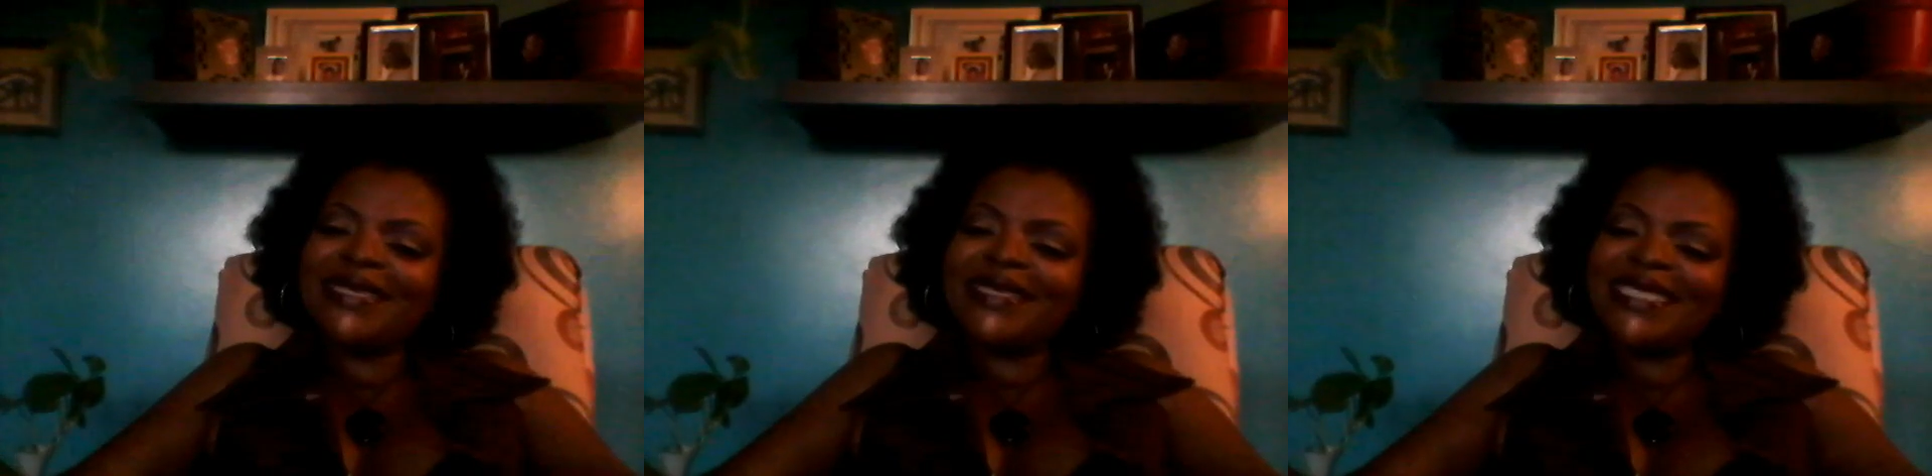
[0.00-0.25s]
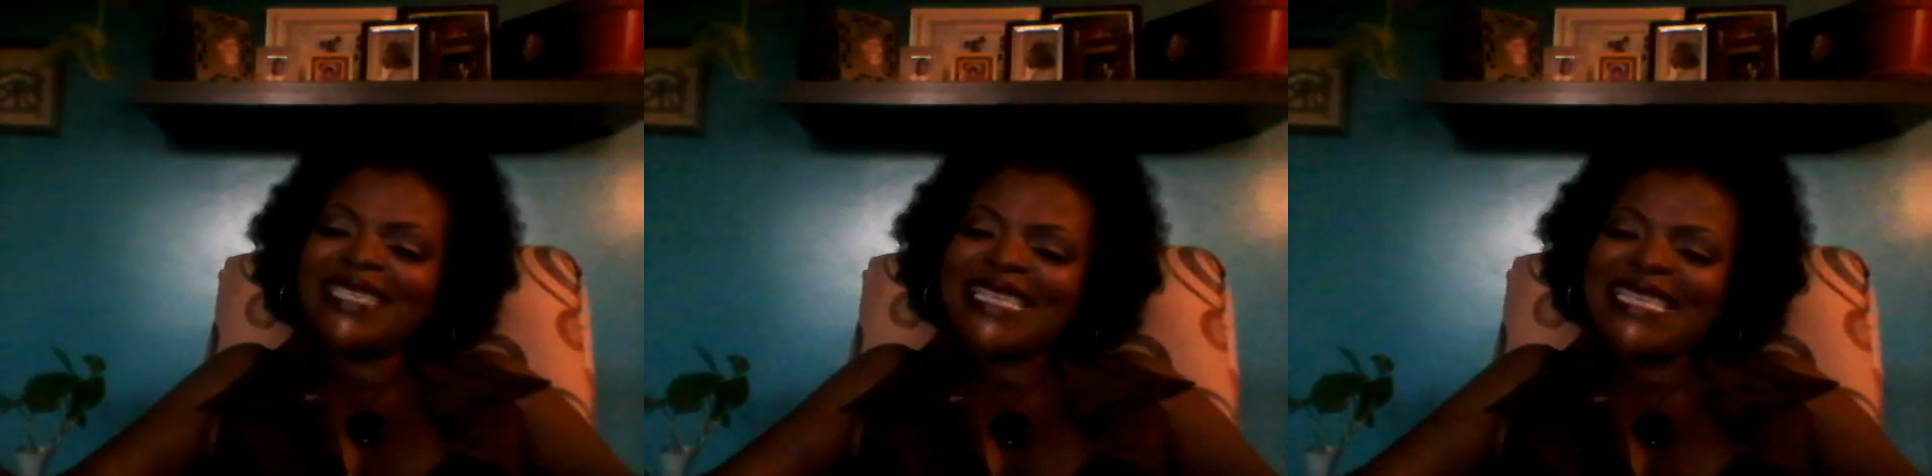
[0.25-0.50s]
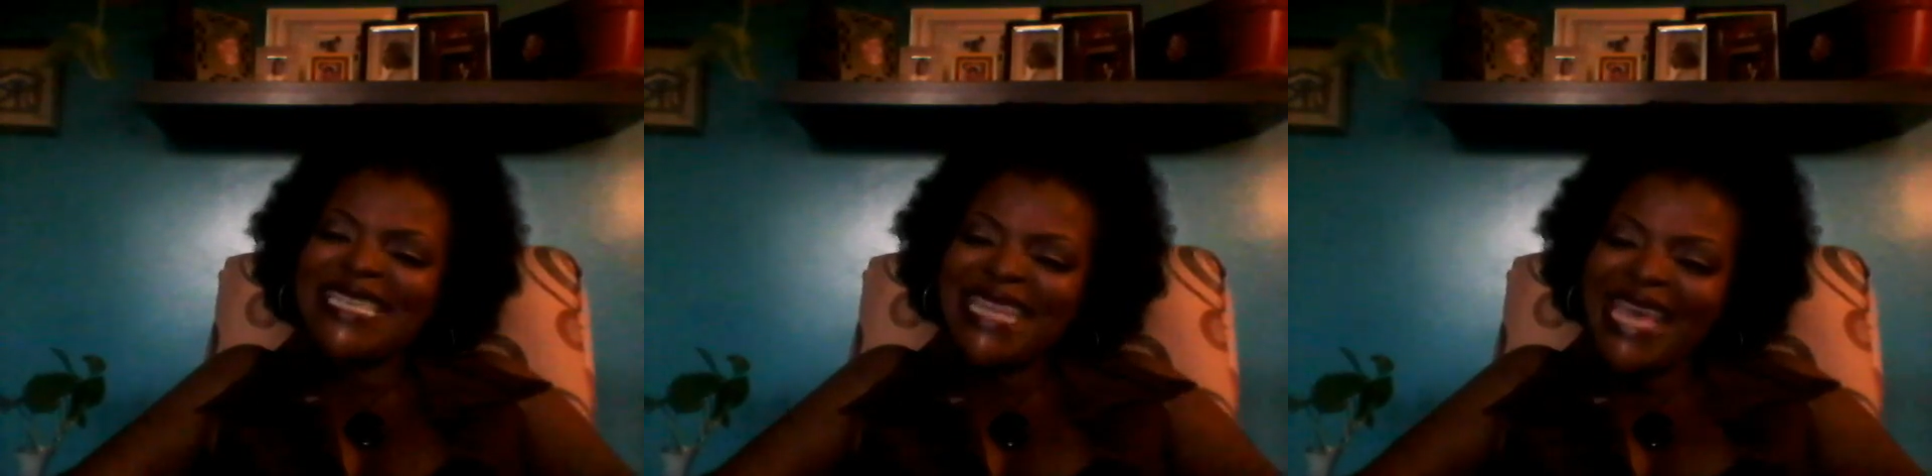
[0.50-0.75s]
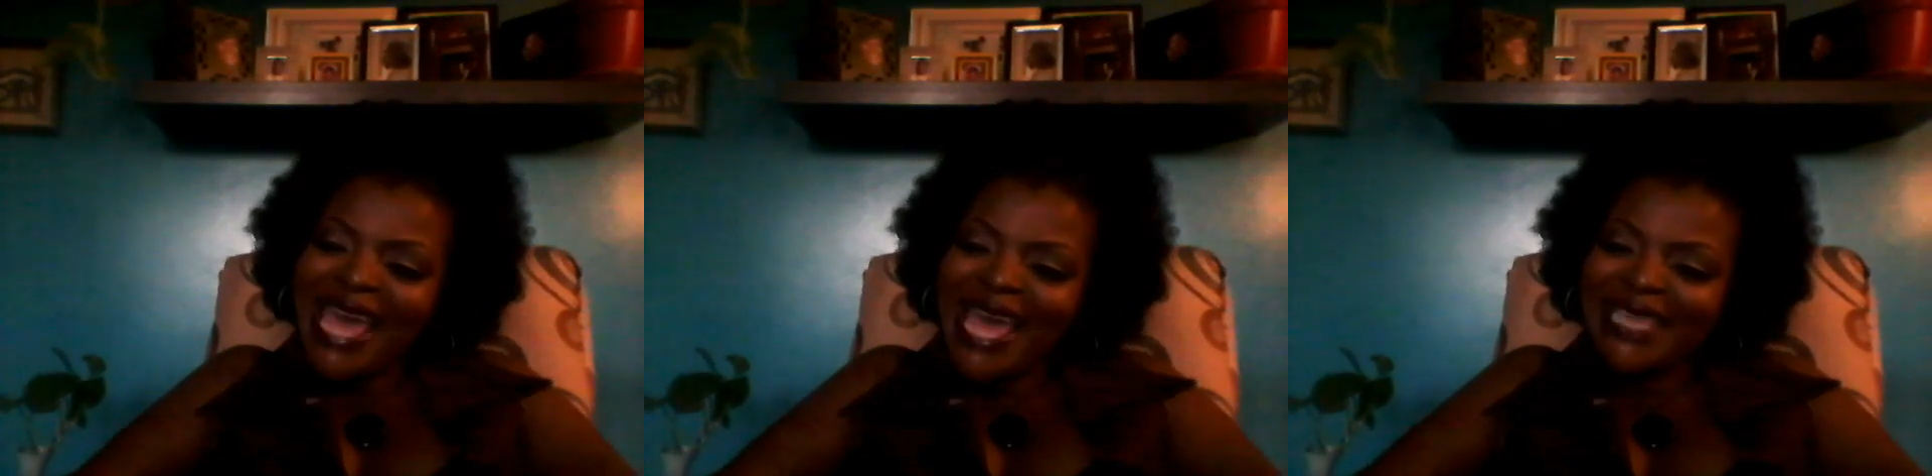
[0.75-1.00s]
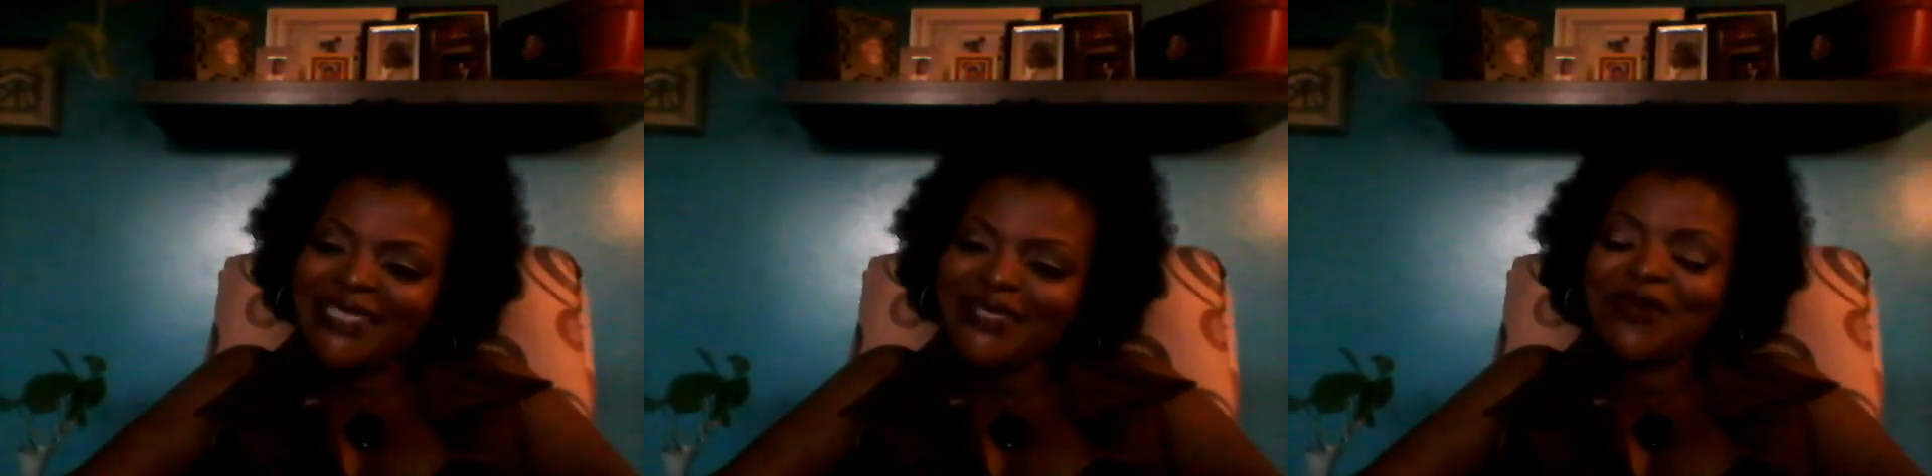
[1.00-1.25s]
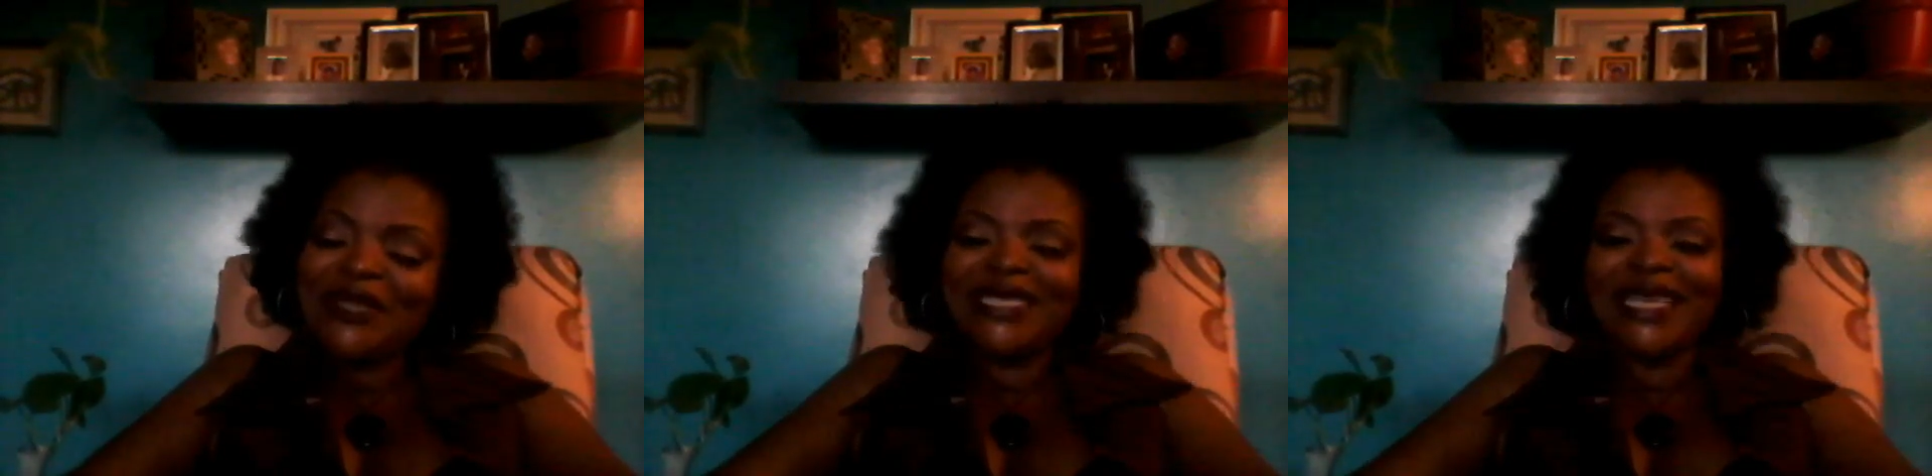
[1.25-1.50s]
connect,
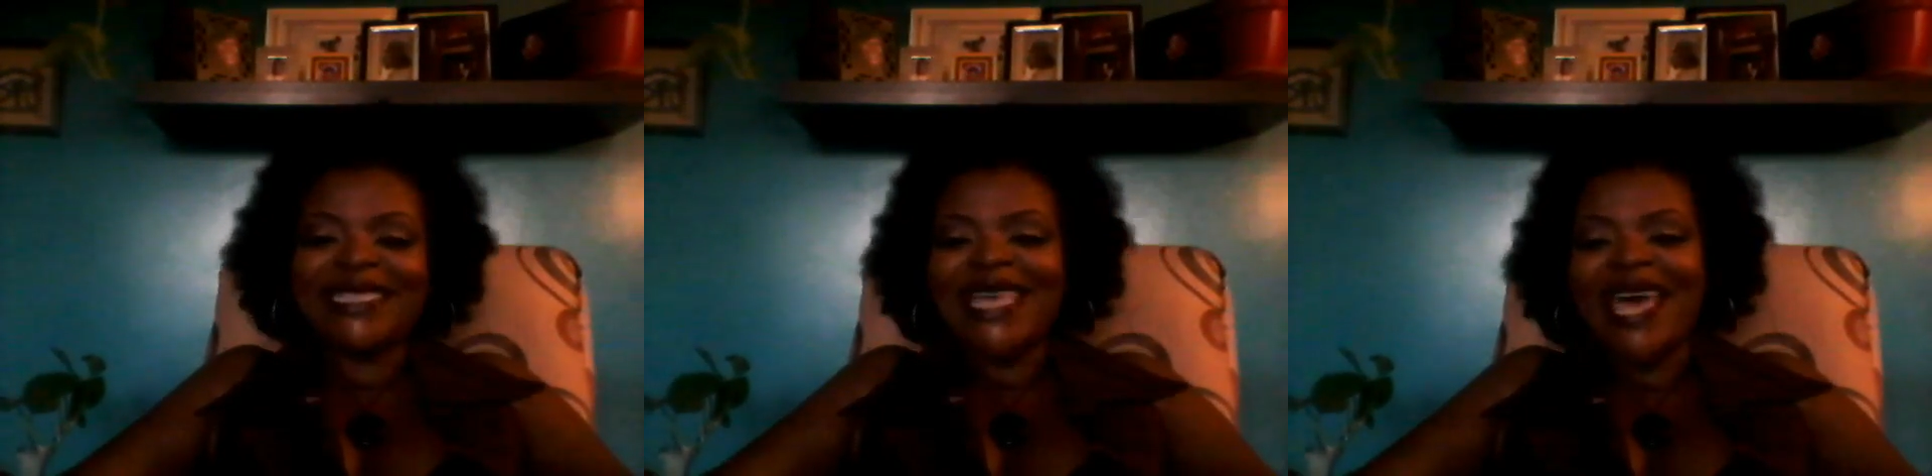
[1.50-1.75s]
we just